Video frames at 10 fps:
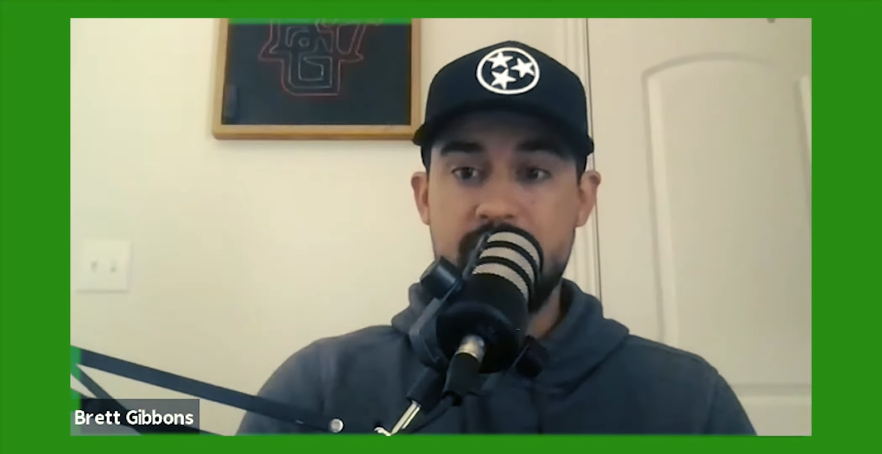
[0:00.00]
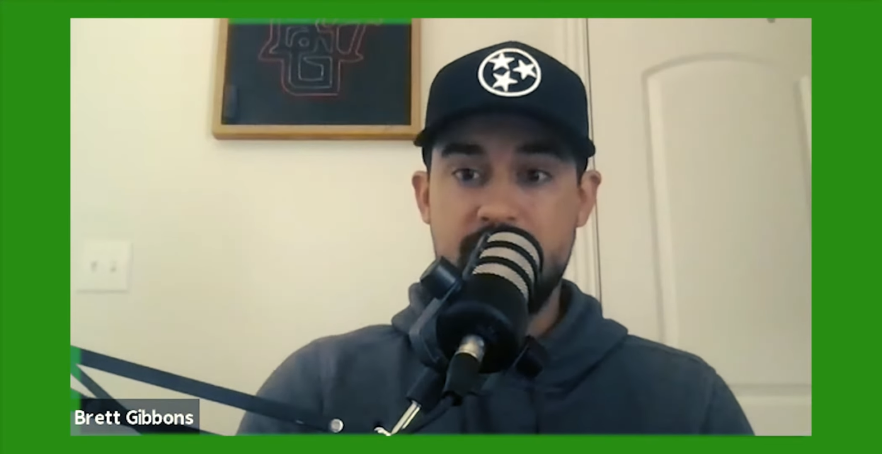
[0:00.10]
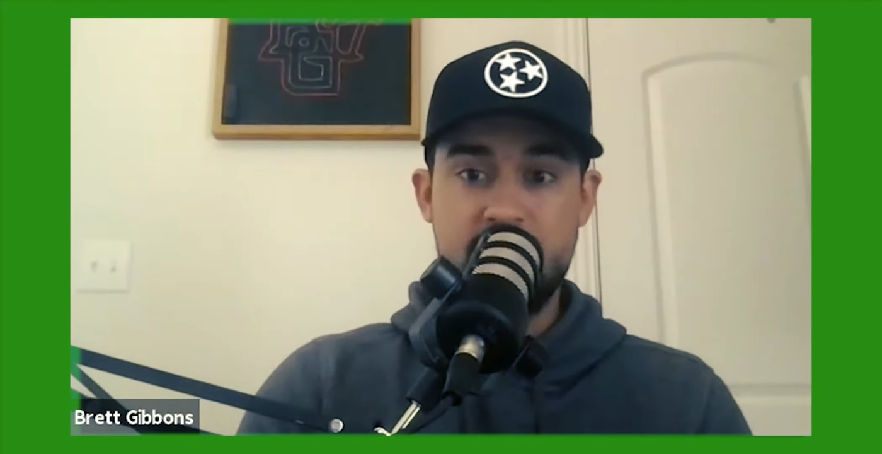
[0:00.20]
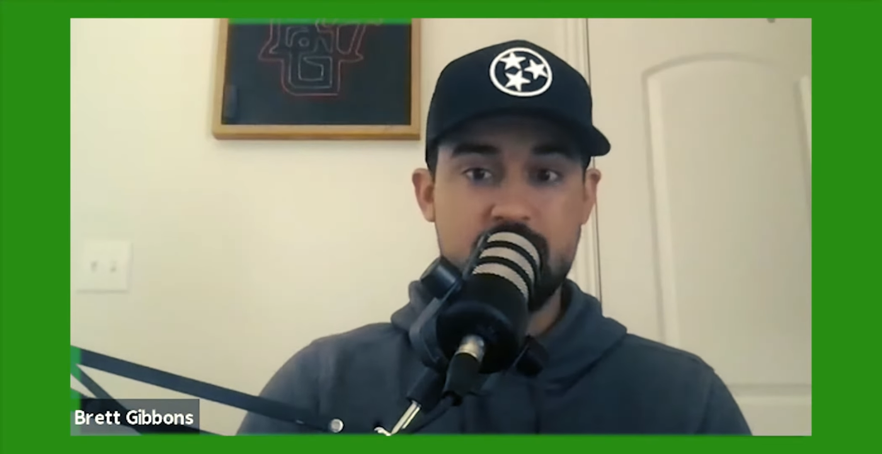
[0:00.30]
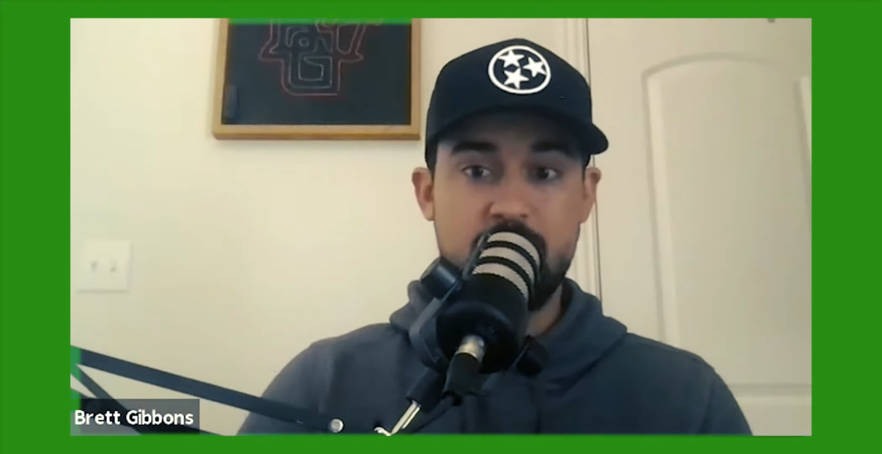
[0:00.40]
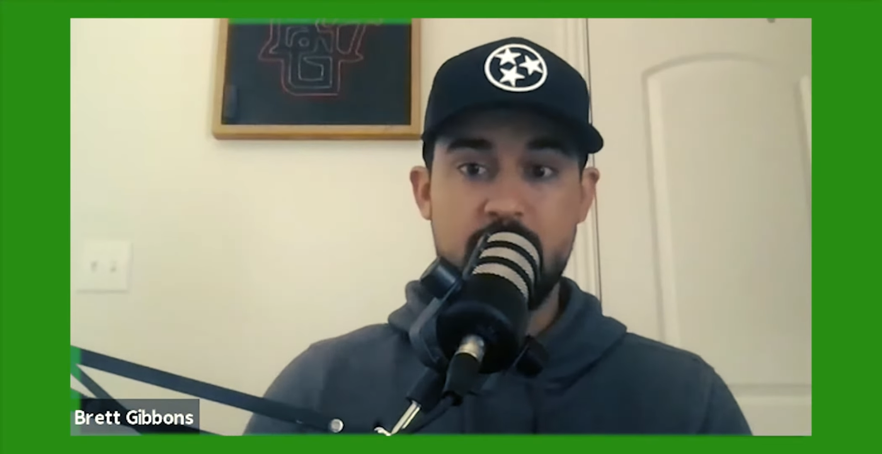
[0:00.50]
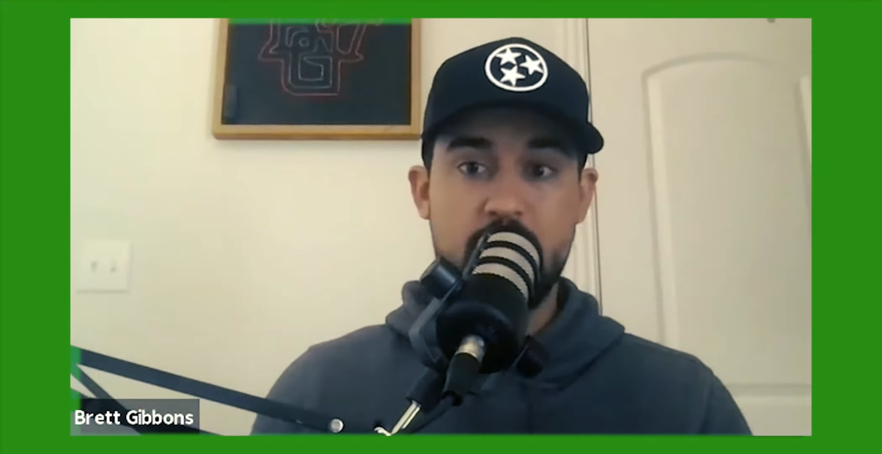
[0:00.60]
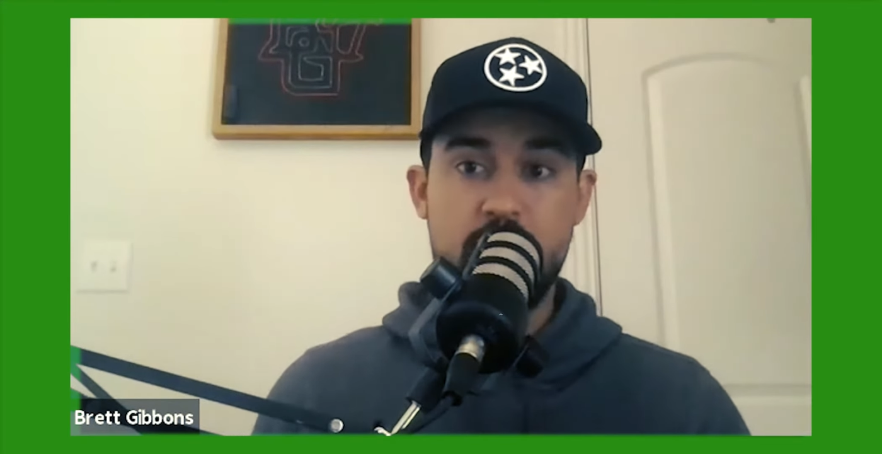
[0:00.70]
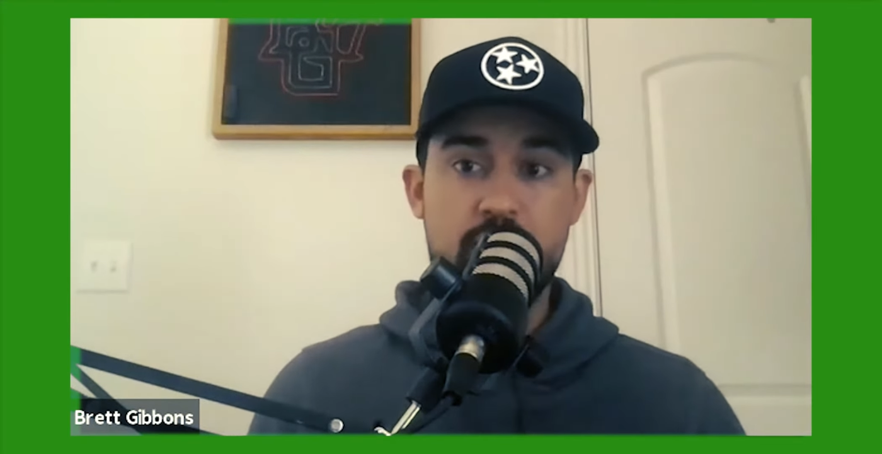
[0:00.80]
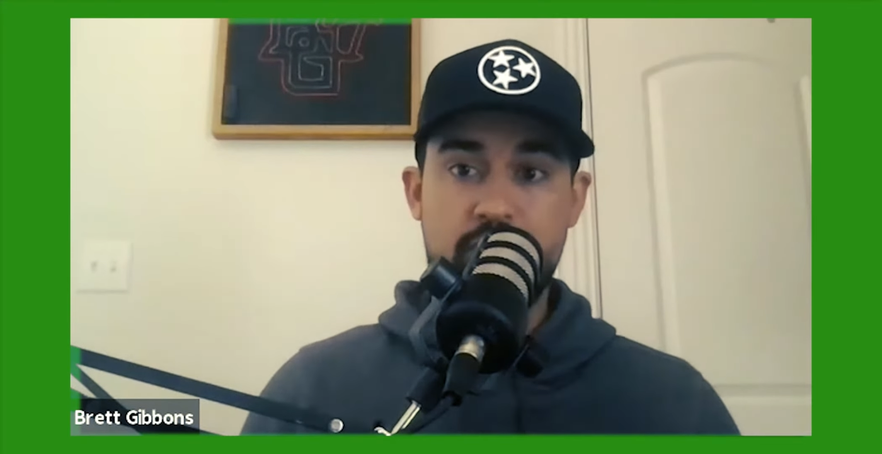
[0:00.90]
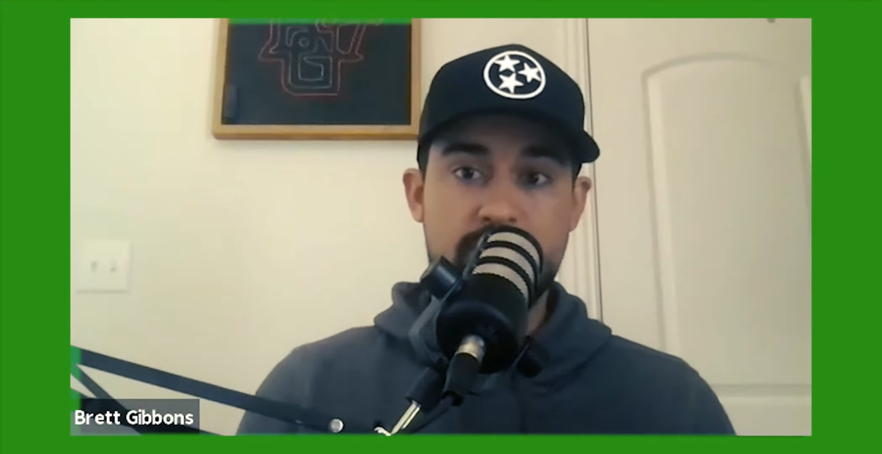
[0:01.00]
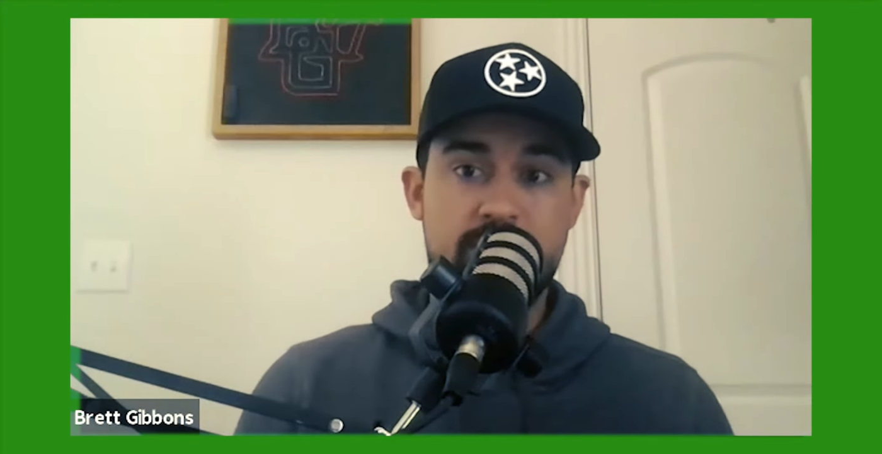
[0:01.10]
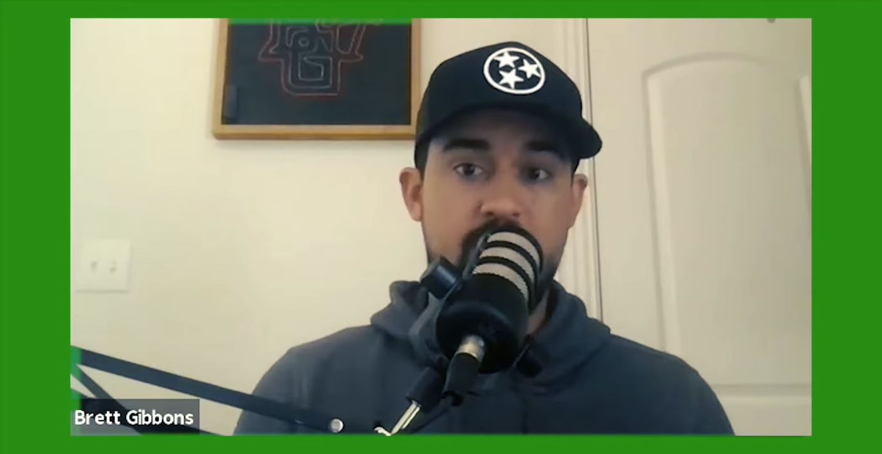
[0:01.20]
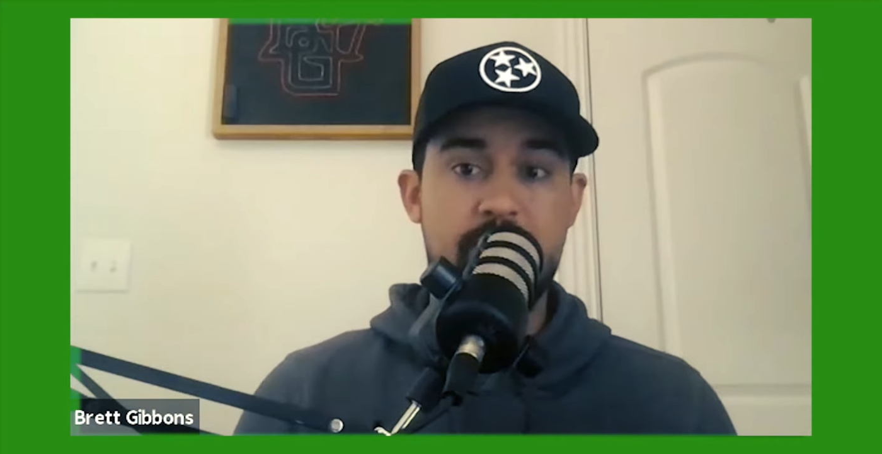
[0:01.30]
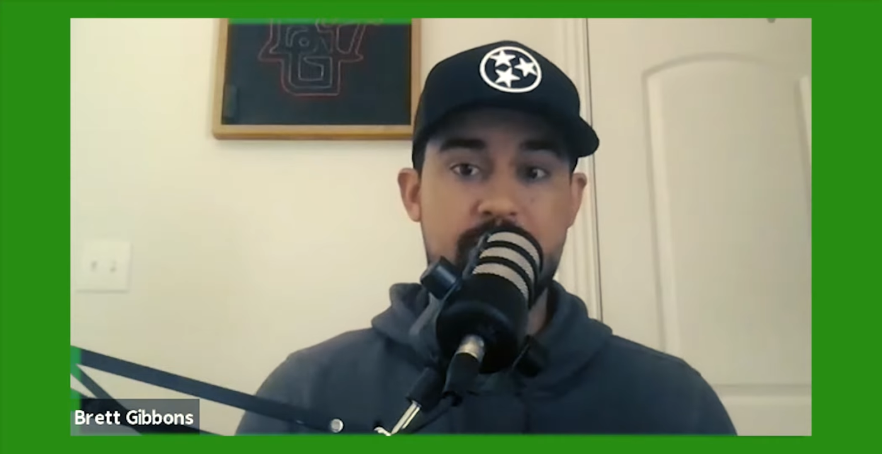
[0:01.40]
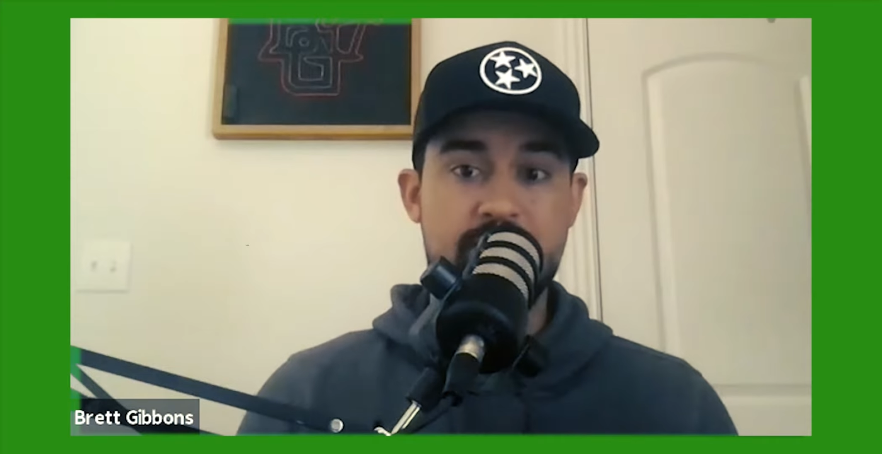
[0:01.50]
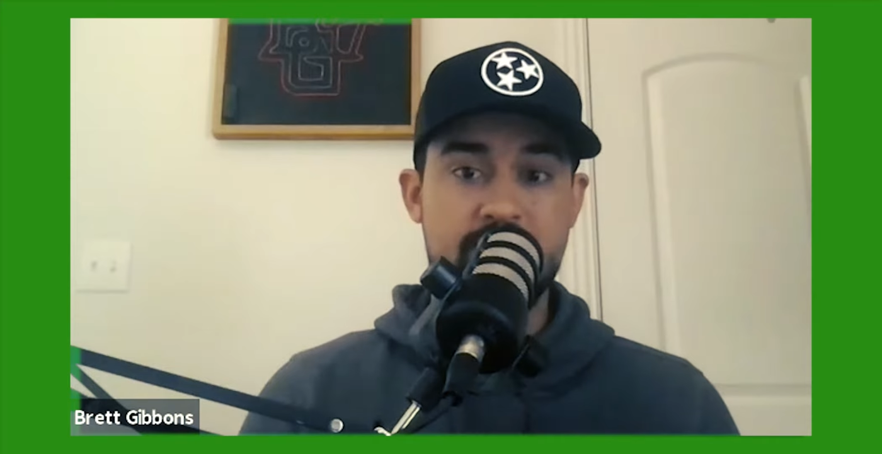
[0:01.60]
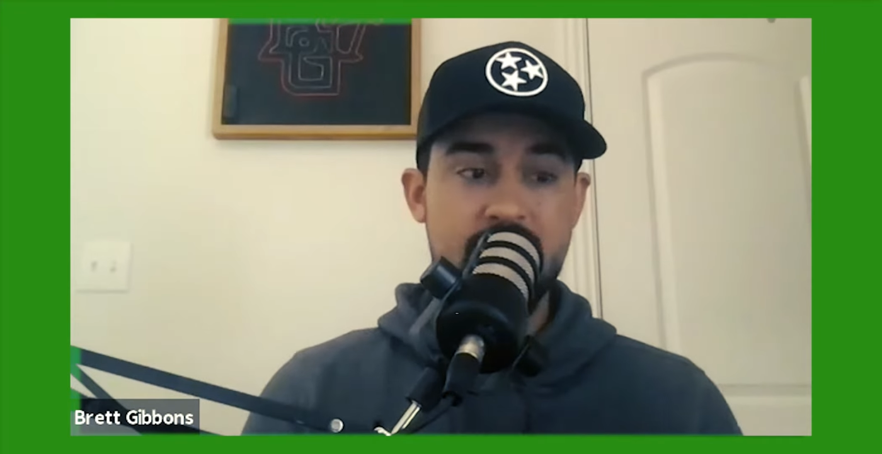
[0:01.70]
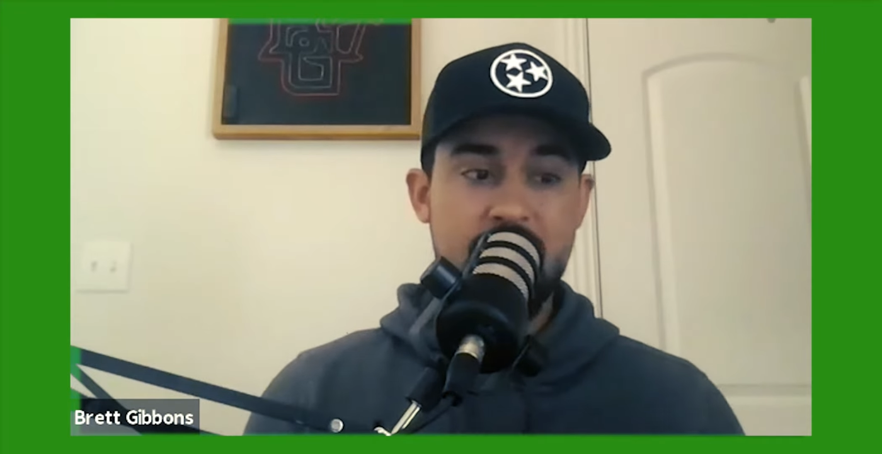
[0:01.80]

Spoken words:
Because when a recruit comes to campus,